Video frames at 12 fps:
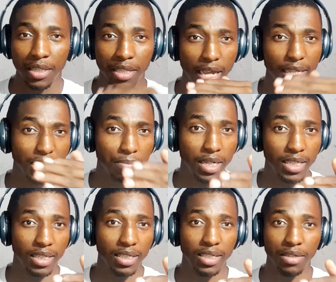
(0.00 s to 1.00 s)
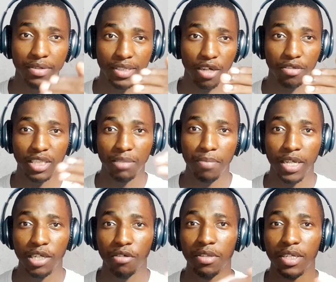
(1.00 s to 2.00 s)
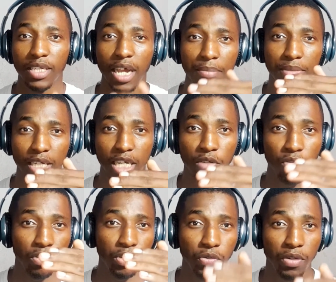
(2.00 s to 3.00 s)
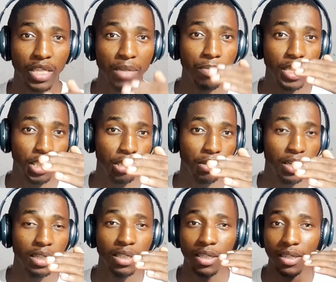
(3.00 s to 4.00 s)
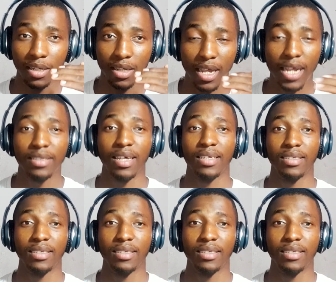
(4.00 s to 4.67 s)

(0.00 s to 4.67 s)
The estimated results depend on the time taken while doing a particular exercise.